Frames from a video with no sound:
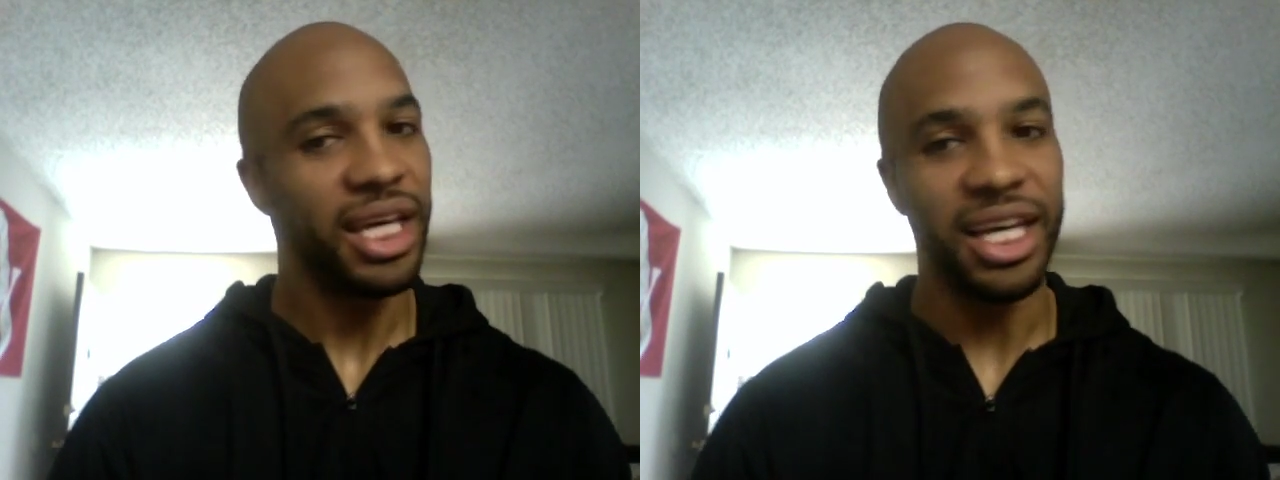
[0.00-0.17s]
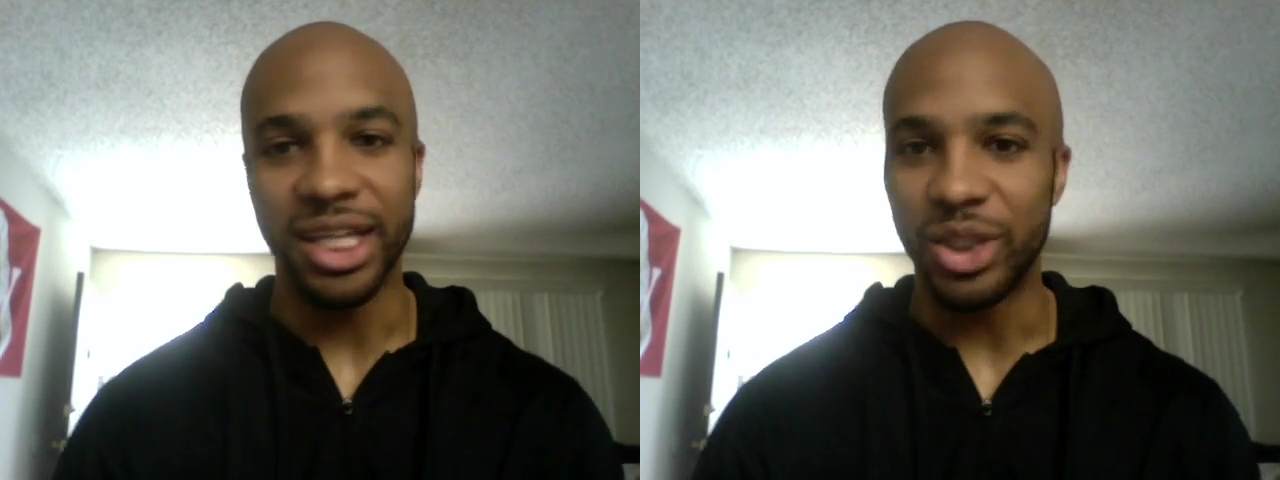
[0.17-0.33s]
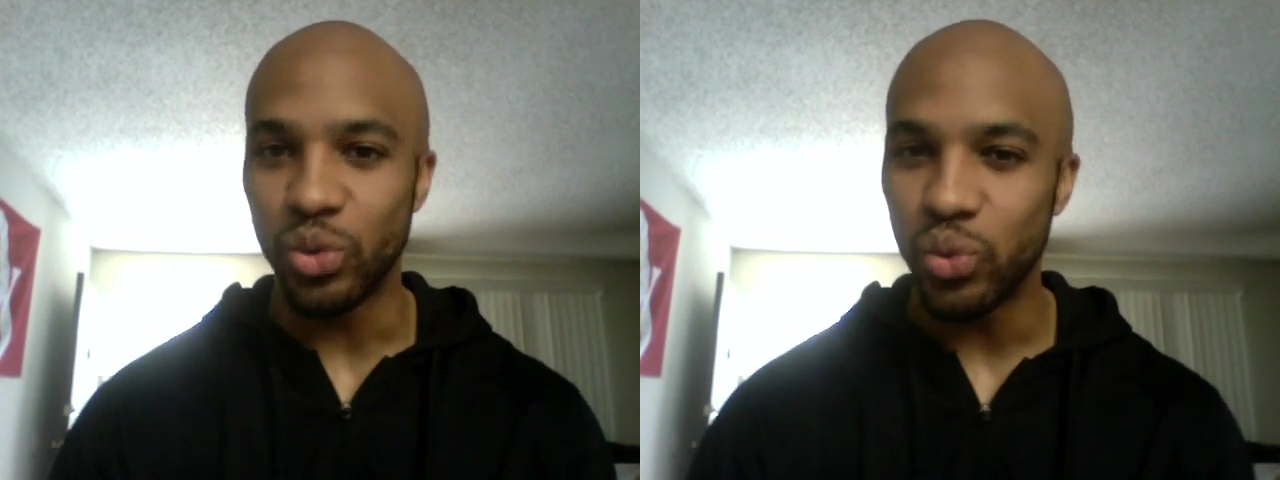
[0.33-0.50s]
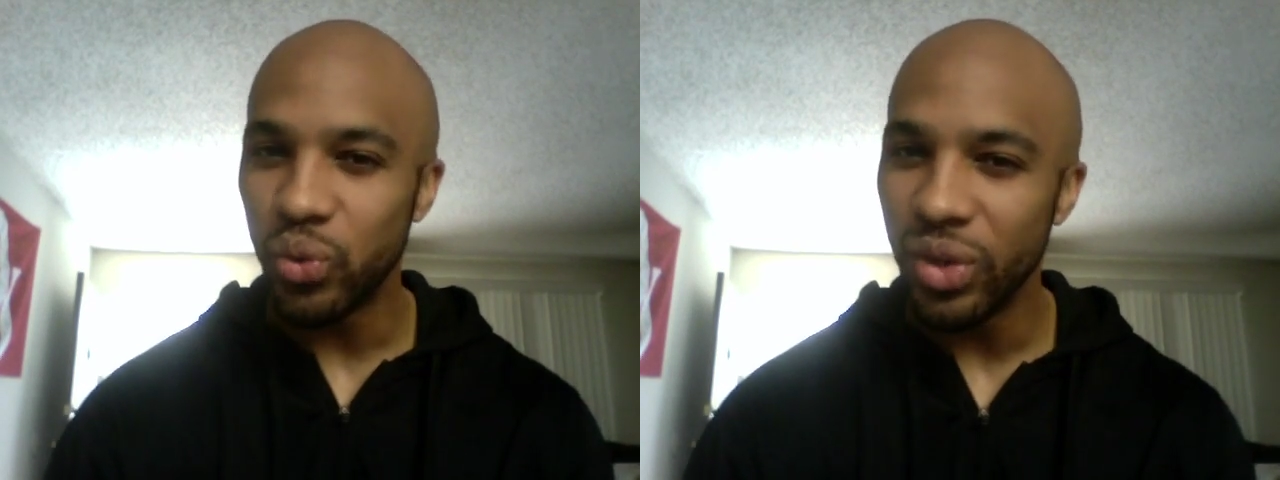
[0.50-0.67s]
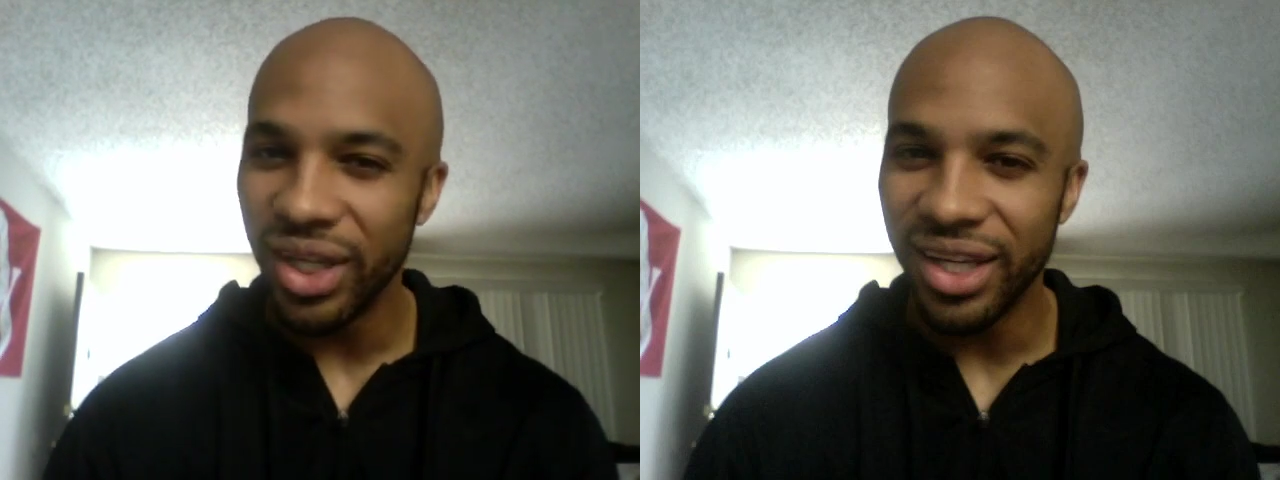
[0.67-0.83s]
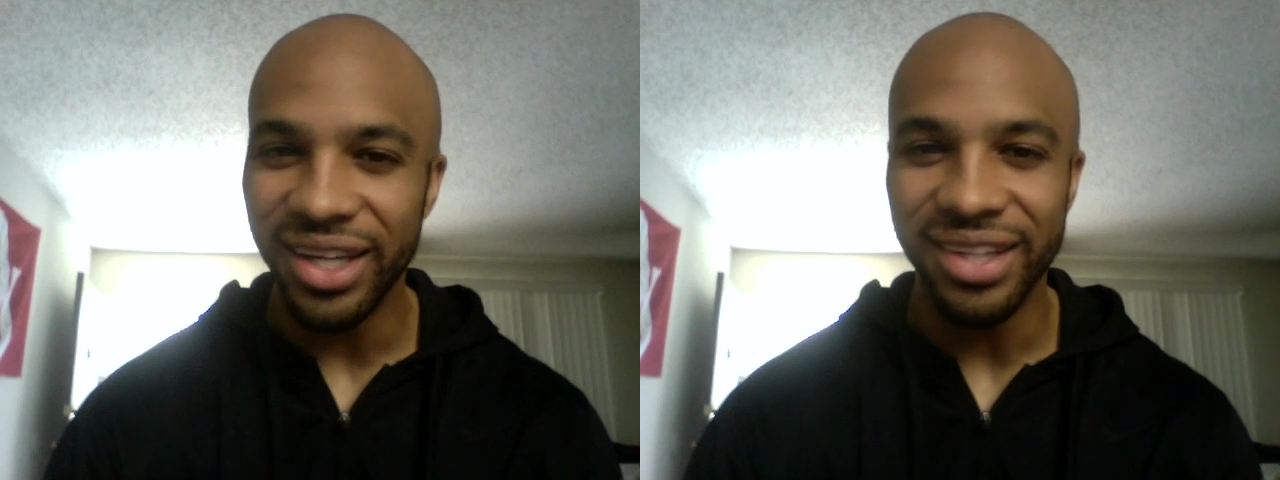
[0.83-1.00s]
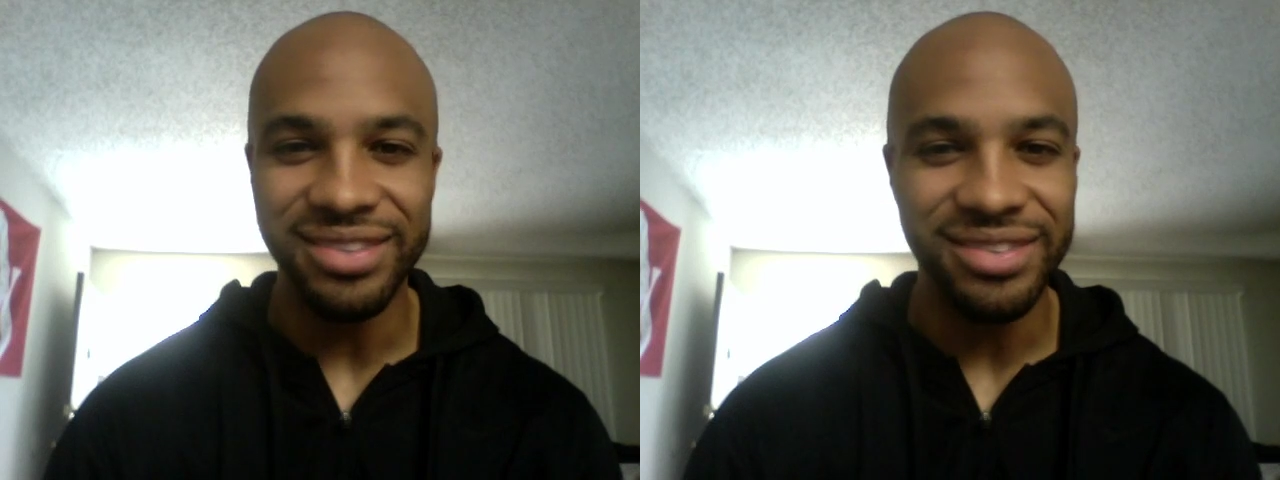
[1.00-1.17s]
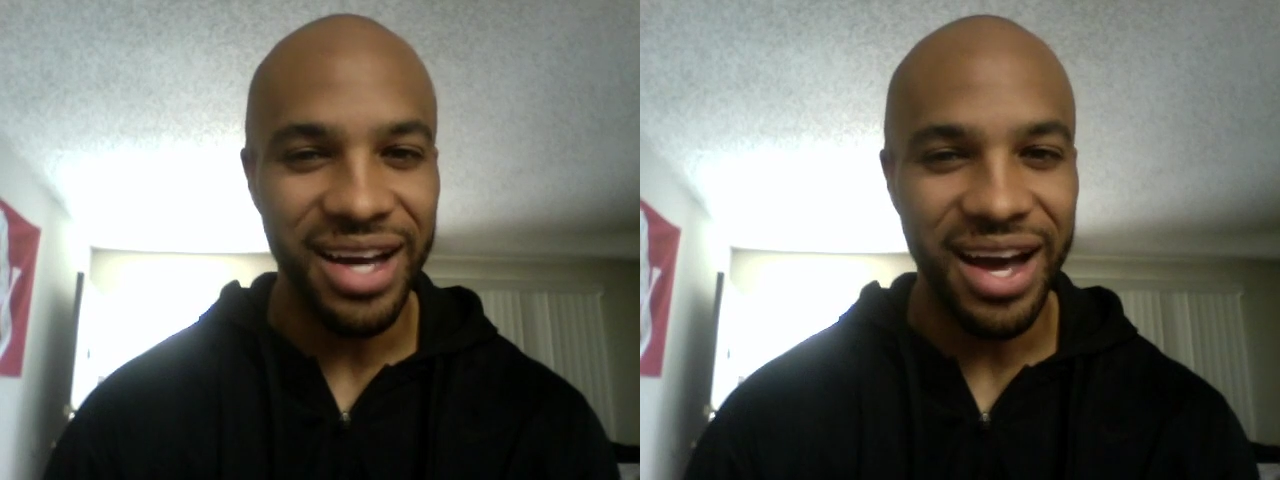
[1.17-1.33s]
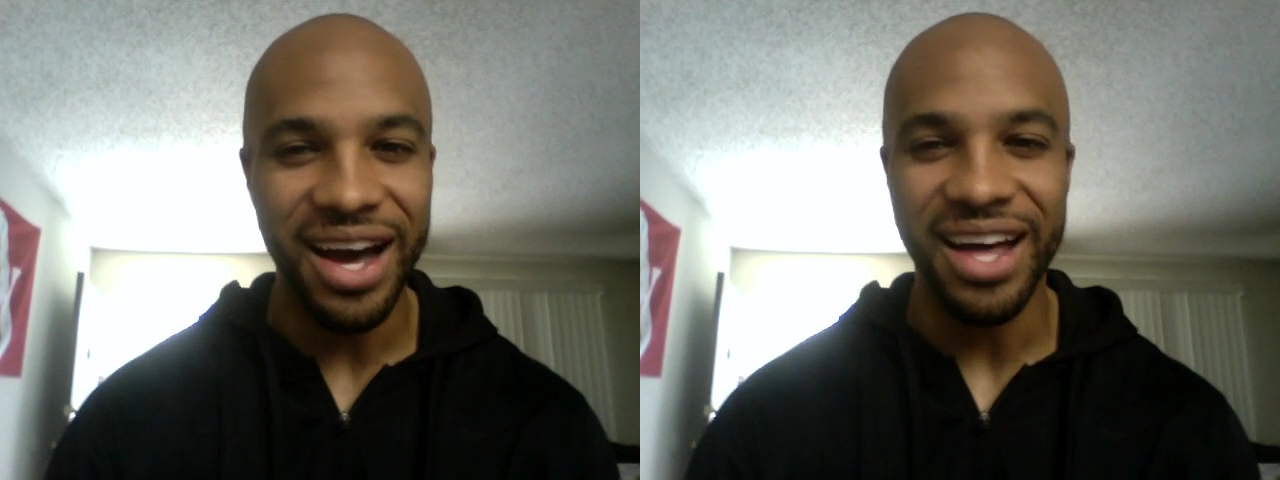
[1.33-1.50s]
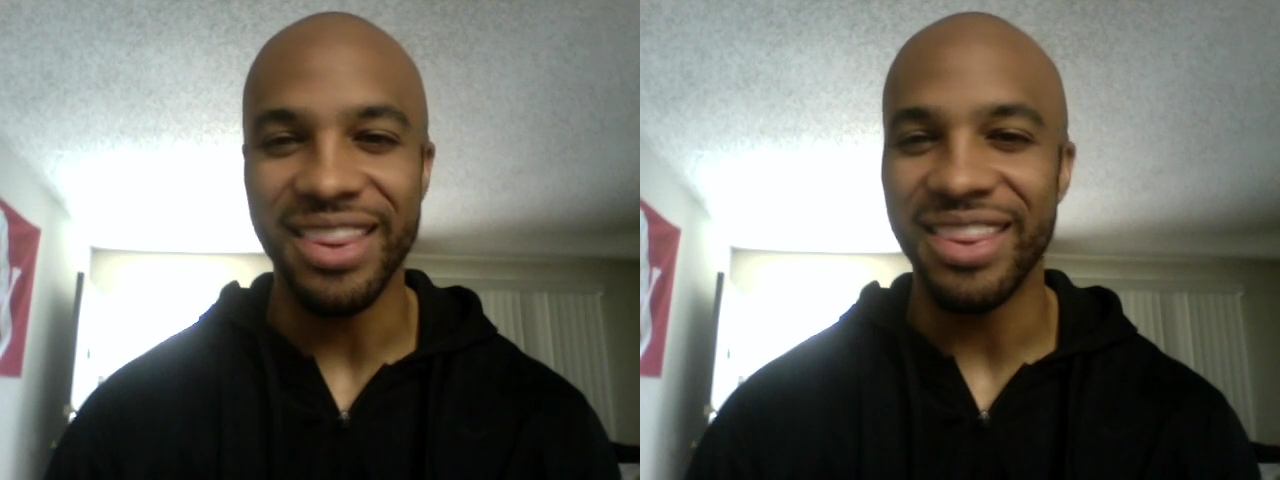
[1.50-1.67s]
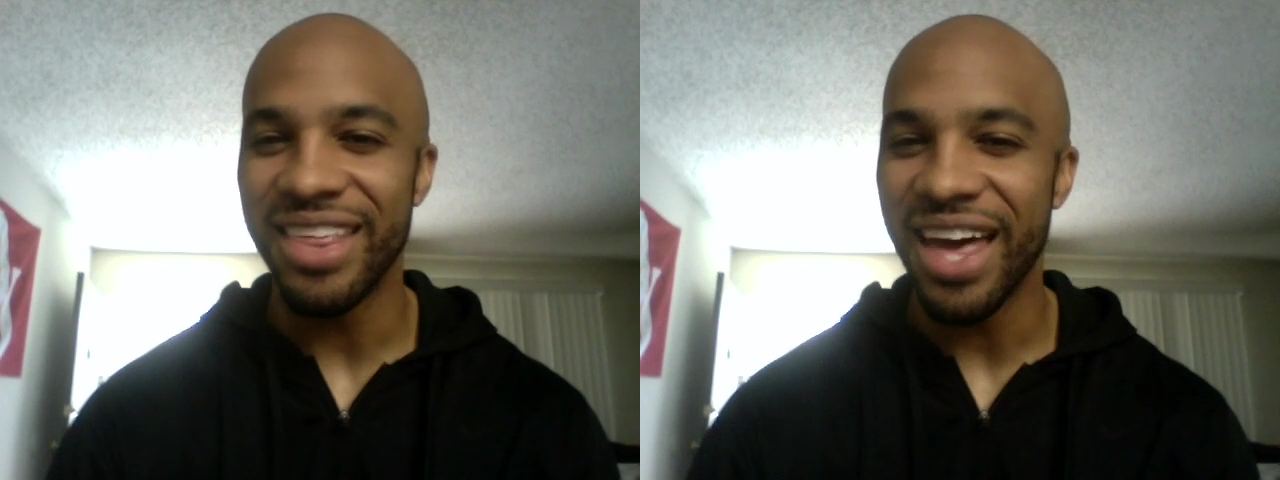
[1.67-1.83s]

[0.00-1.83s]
It's really not